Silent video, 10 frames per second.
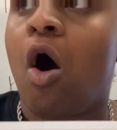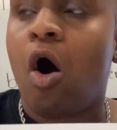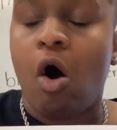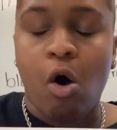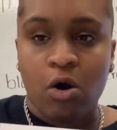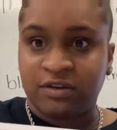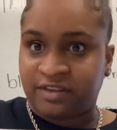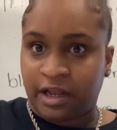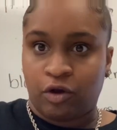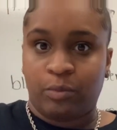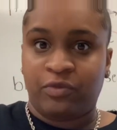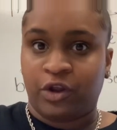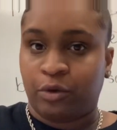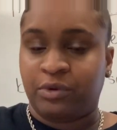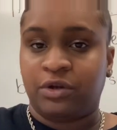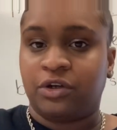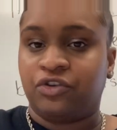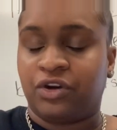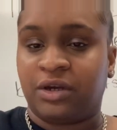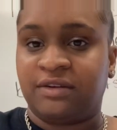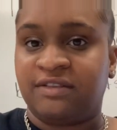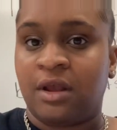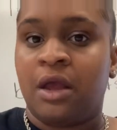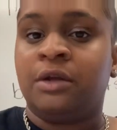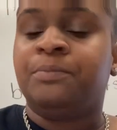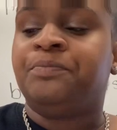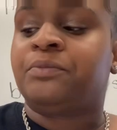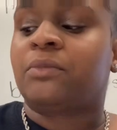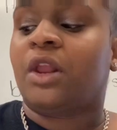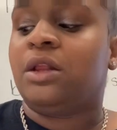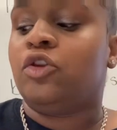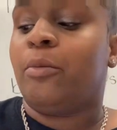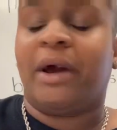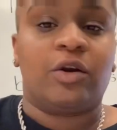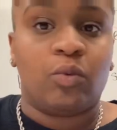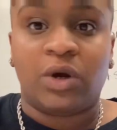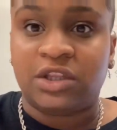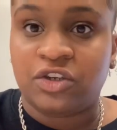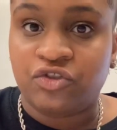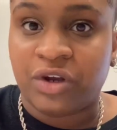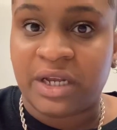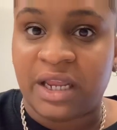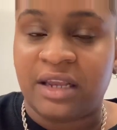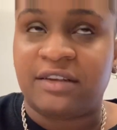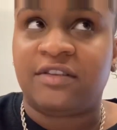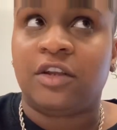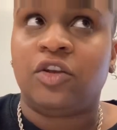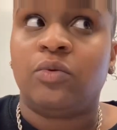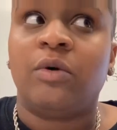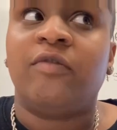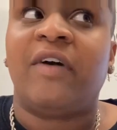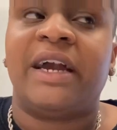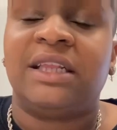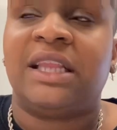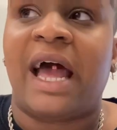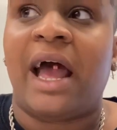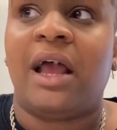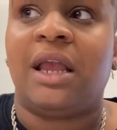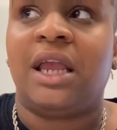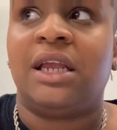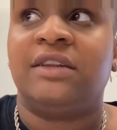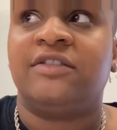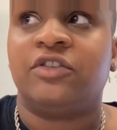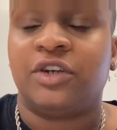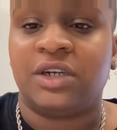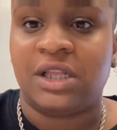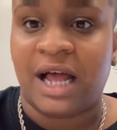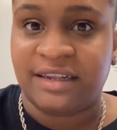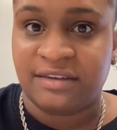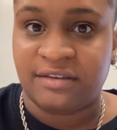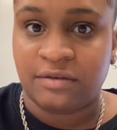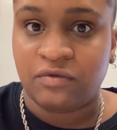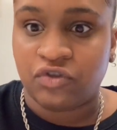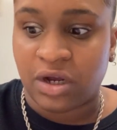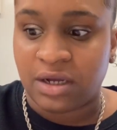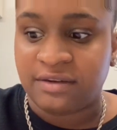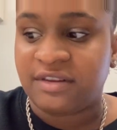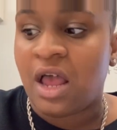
all psychotherapeutic drugs. No matter what the drug is, you will find that in certain classes of drugs